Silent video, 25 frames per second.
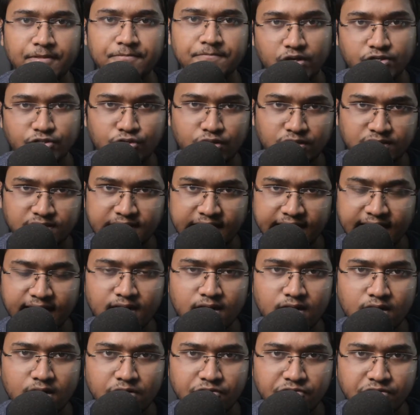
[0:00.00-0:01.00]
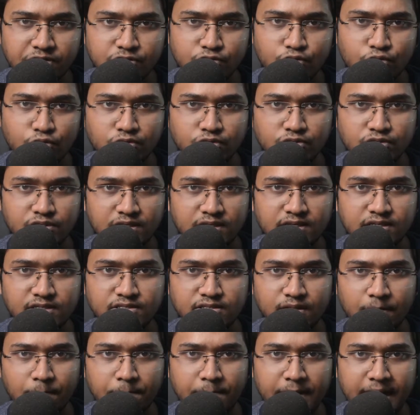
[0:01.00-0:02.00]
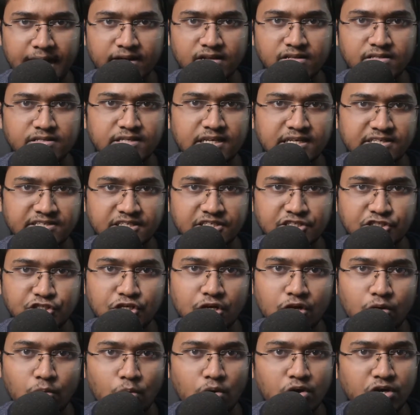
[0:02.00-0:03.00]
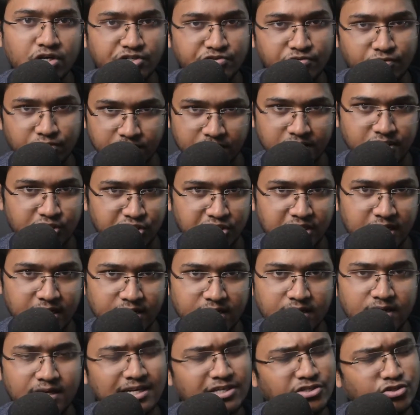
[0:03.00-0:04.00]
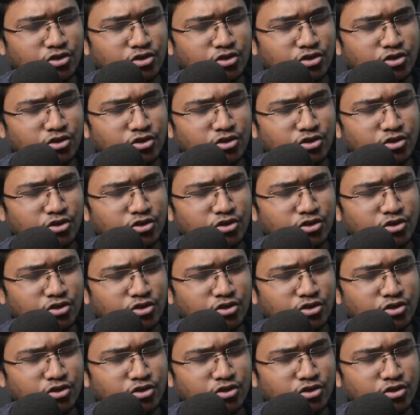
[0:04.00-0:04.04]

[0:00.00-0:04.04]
Okay, so the second resource is the Barron's Essential Words for the GRE.